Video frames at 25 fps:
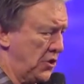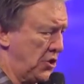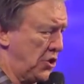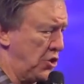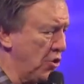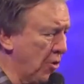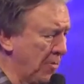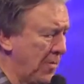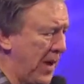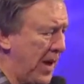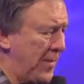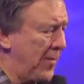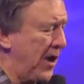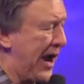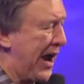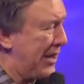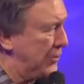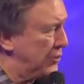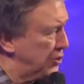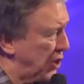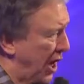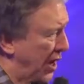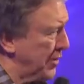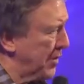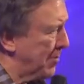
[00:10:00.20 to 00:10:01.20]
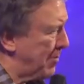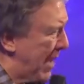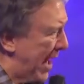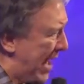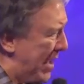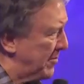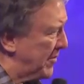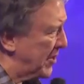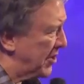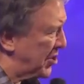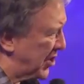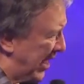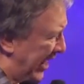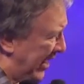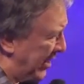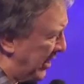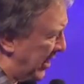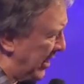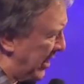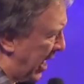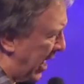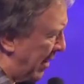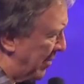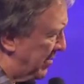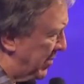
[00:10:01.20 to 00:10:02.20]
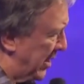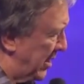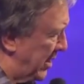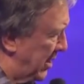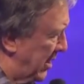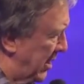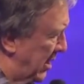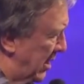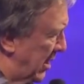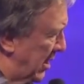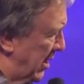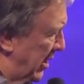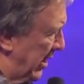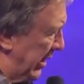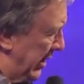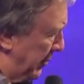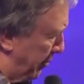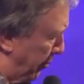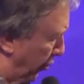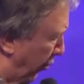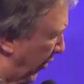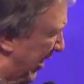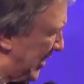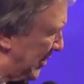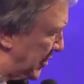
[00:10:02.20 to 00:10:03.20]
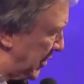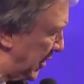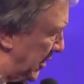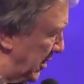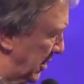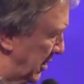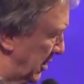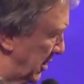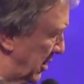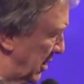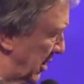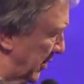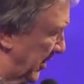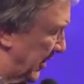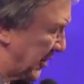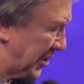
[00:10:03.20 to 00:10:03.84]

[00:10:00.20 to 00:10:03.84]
Do you remember how John the Baptist ended up in prison.